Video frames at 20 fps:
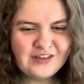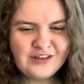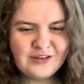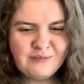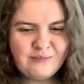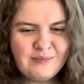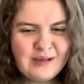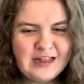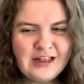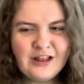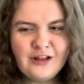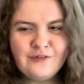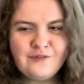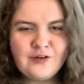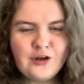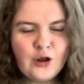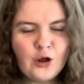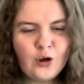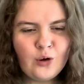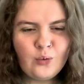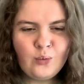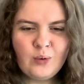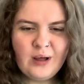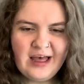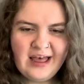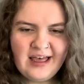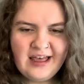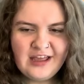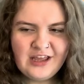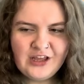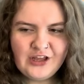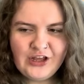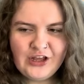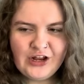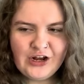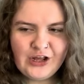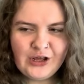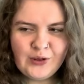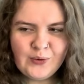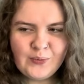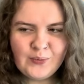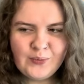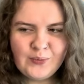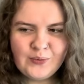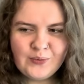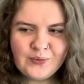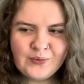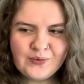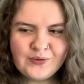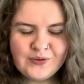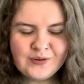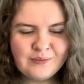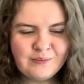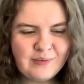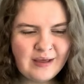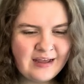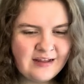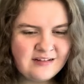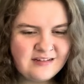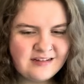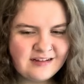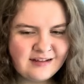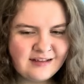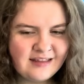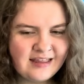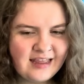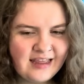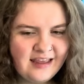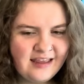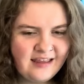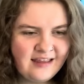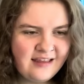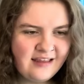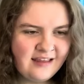middle of nowhere, you know? Basically